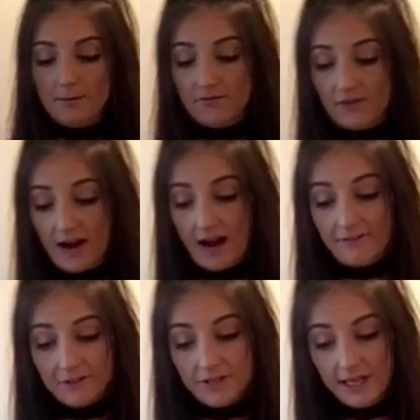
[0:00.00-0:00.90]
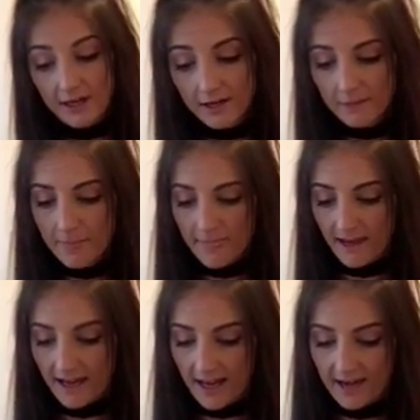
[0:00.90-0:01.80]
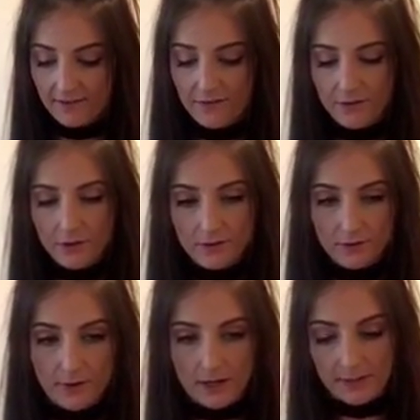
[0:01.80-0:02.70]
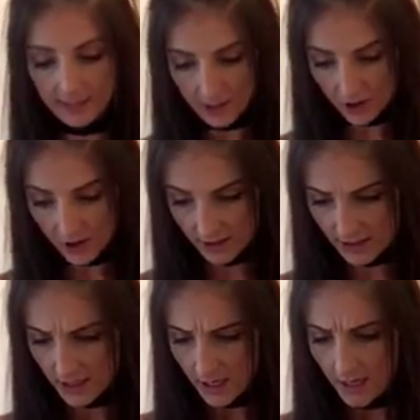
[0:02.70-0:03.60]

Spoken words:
For aftercare, I have a few different recommendations.